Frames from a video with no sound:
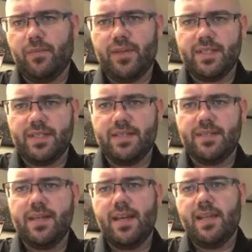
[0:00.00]

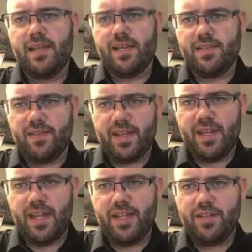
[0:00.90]
prisons, things of
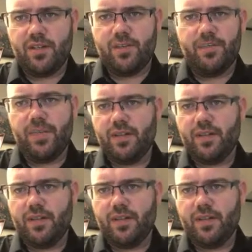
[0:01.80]
that nature.